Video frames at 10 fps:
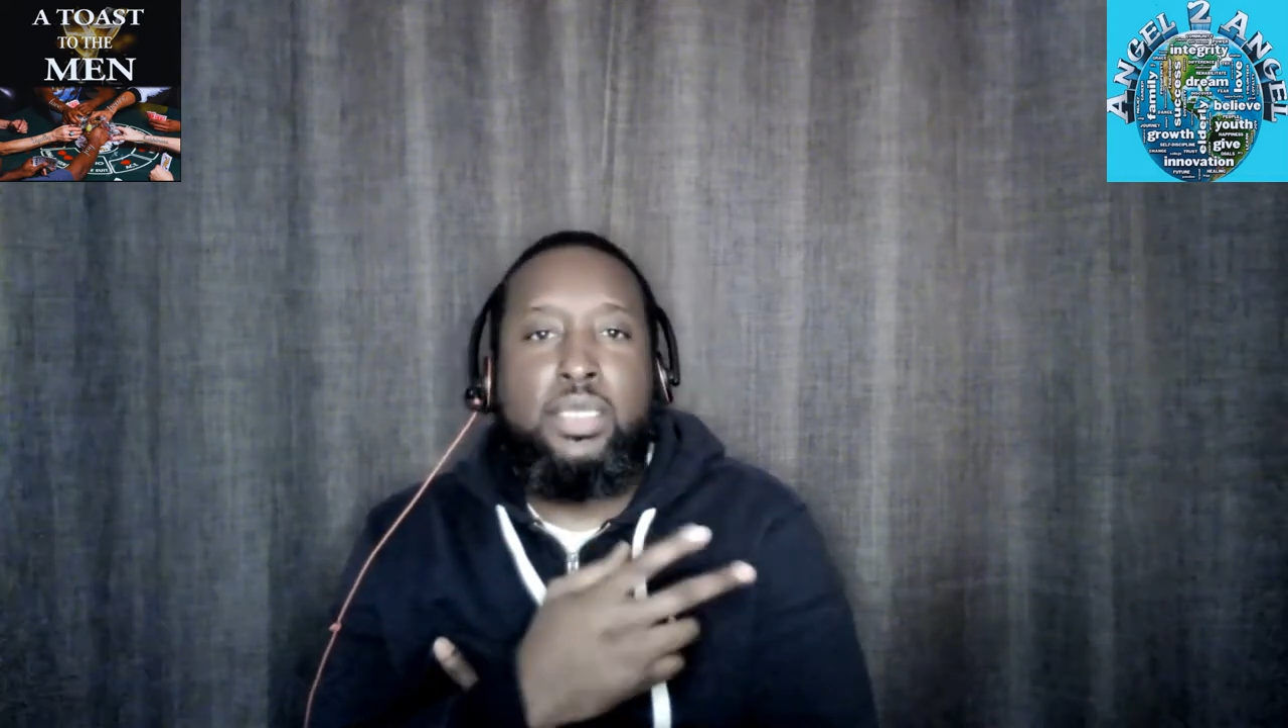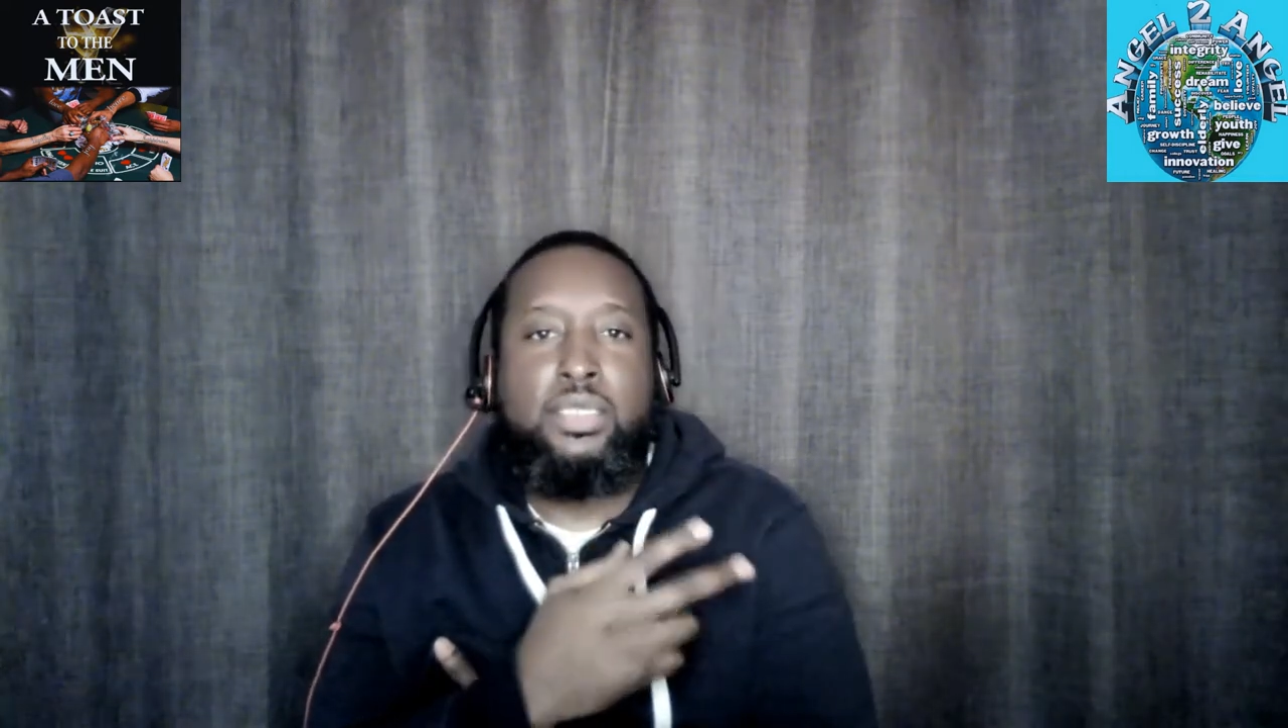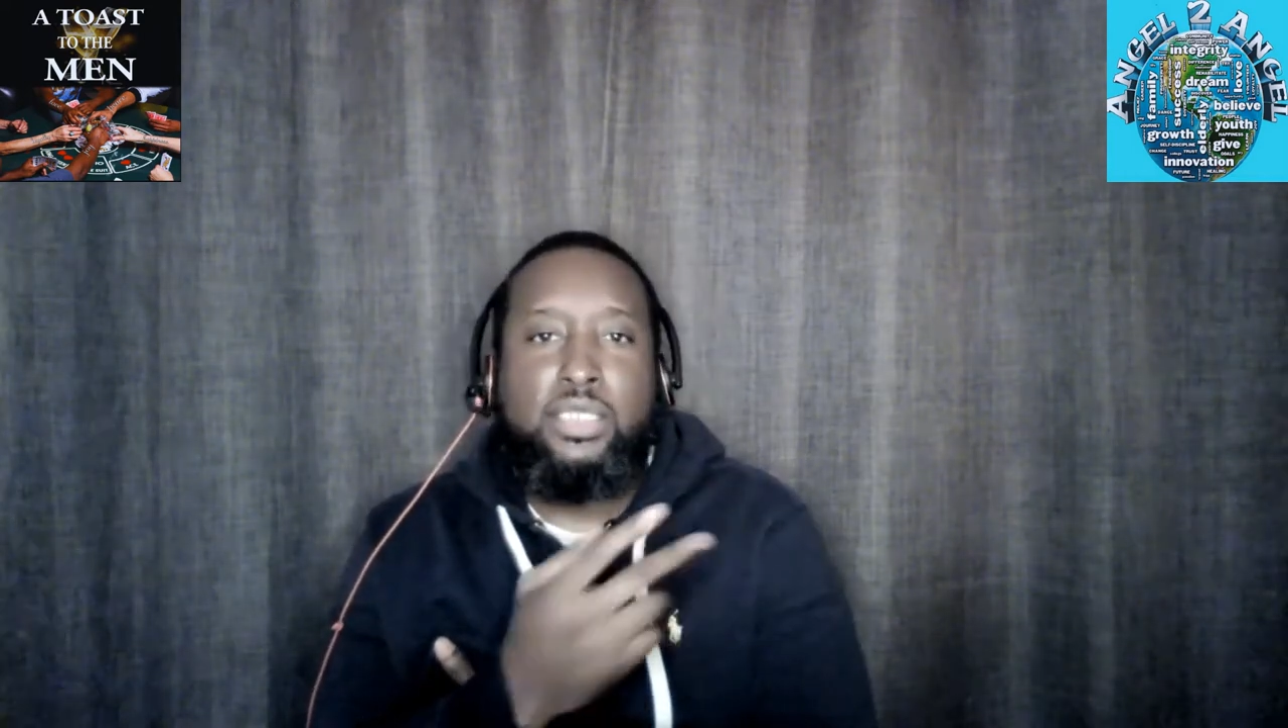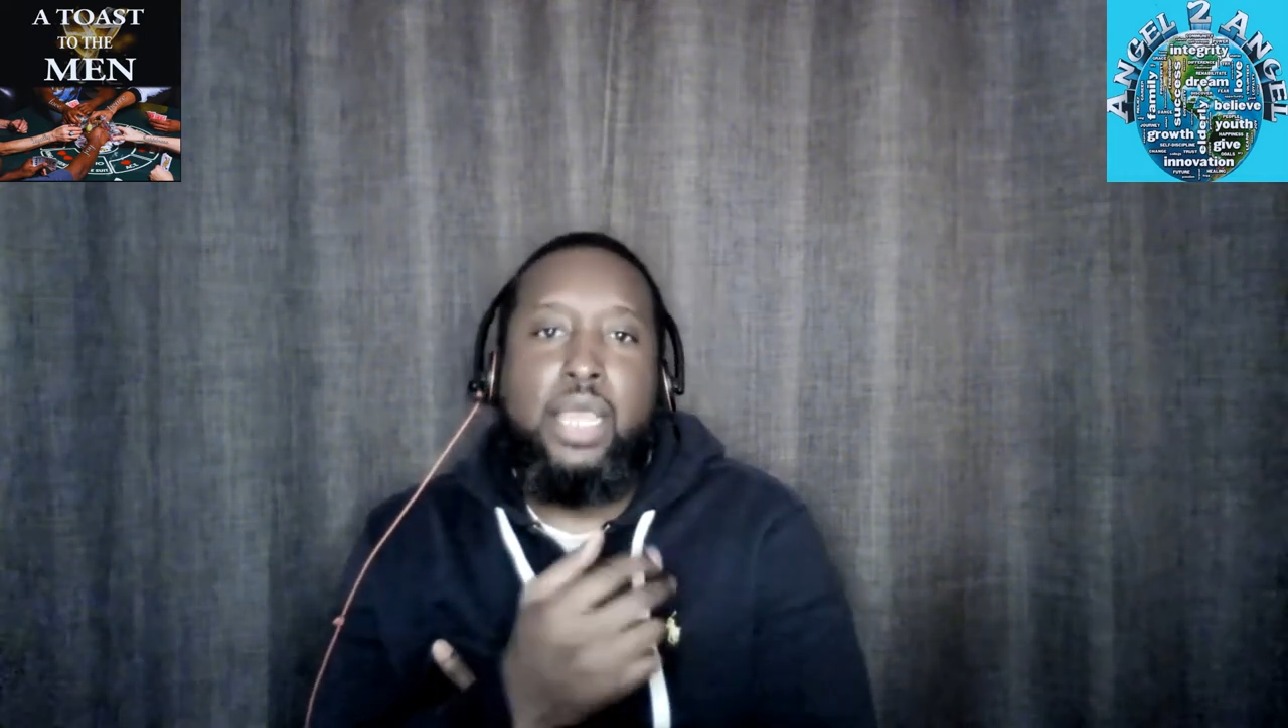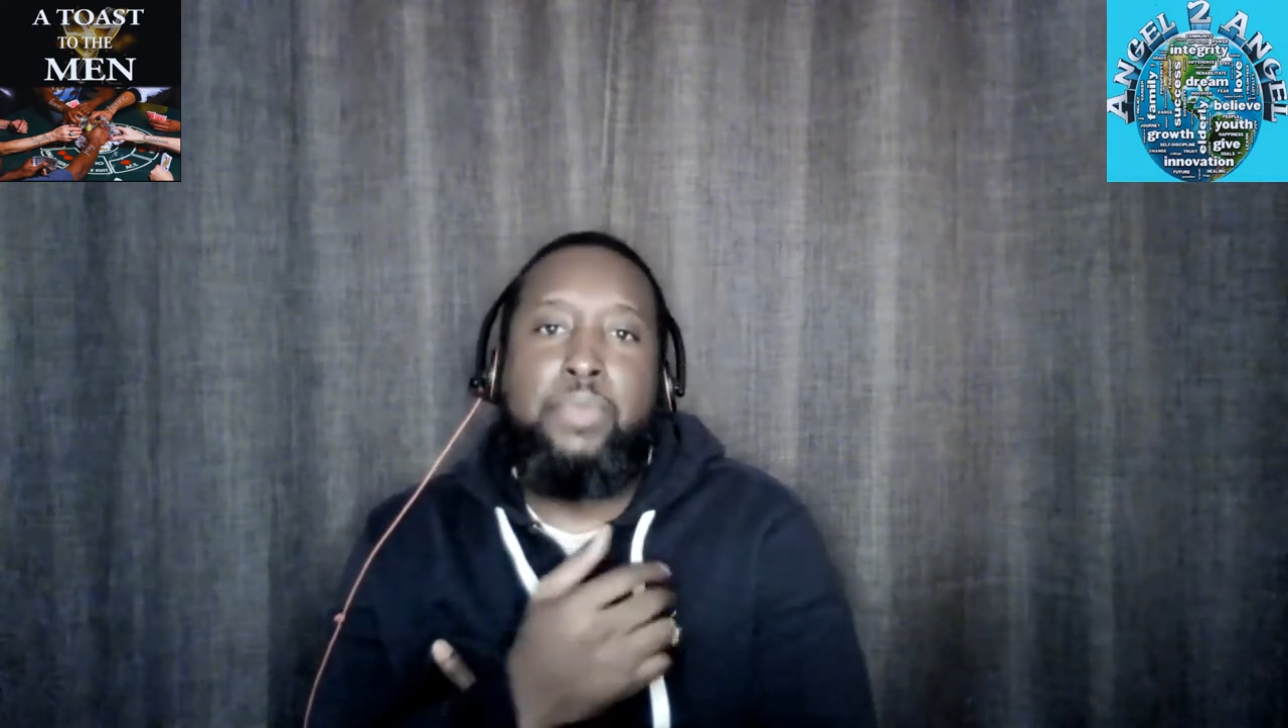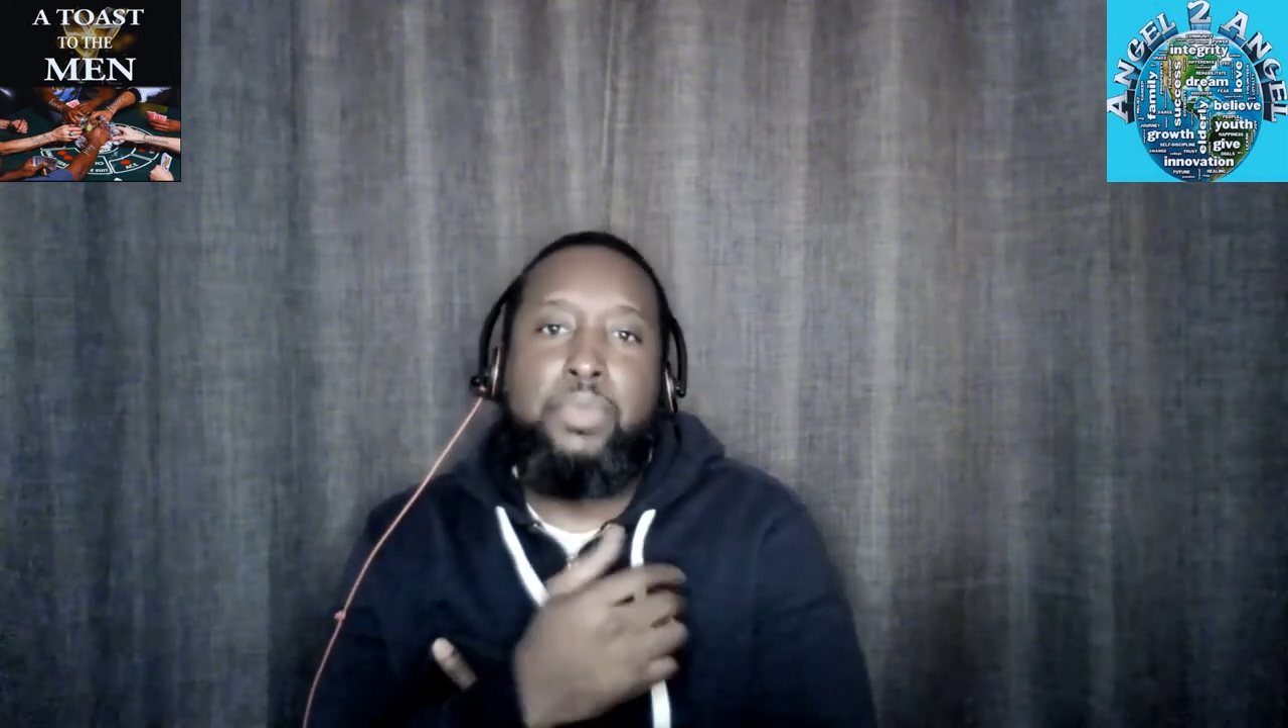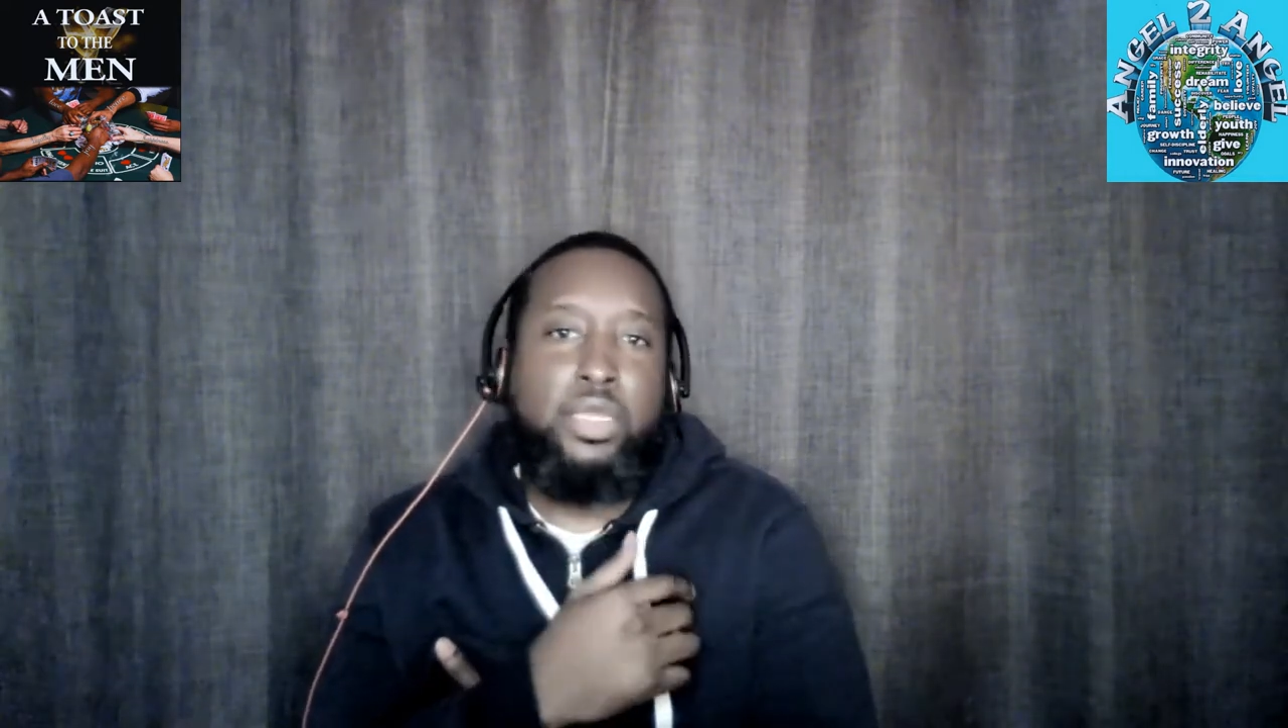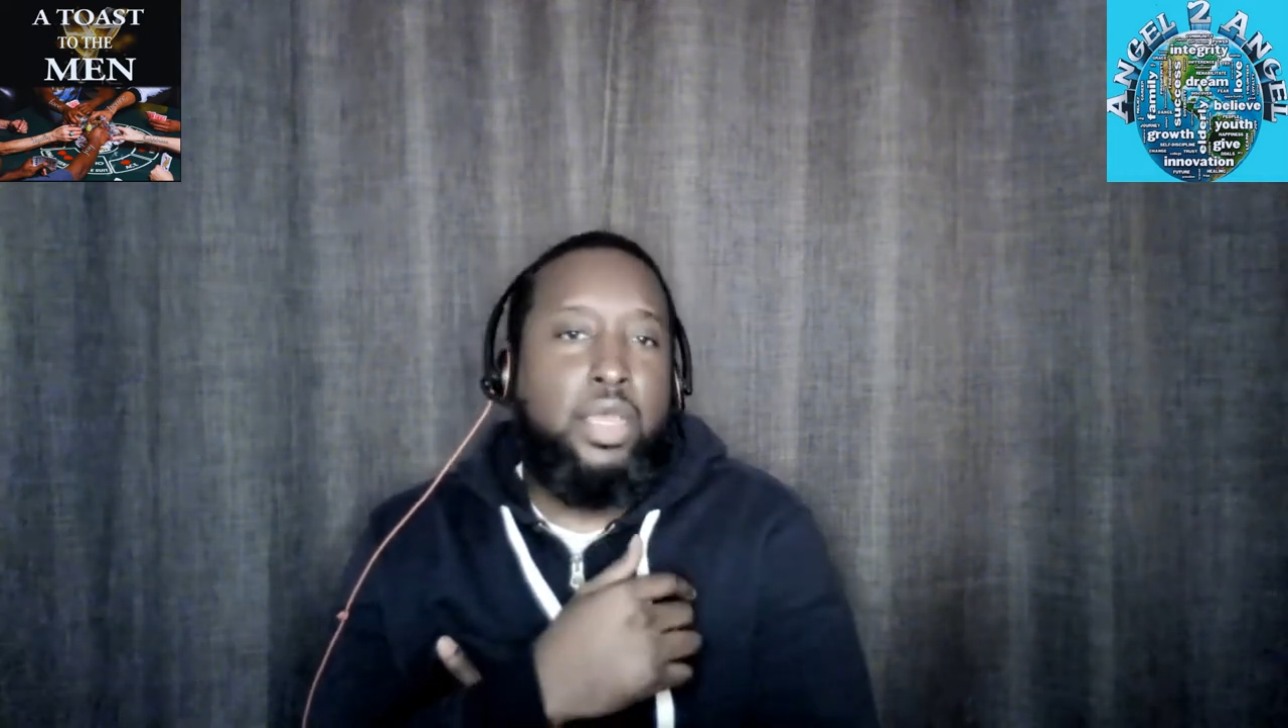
beings chopping